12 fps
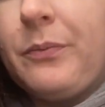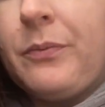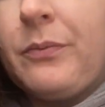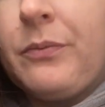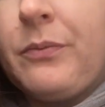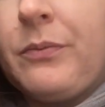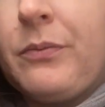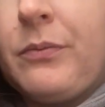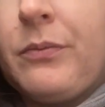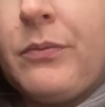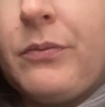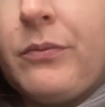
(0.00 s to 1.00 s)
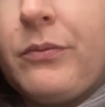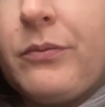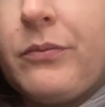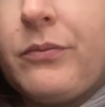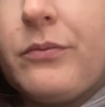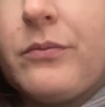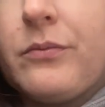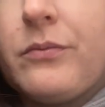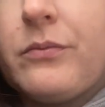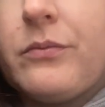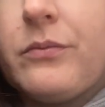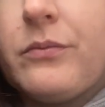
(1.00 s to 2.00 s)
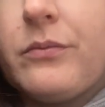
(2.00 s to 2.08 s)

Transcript: Nothing is said.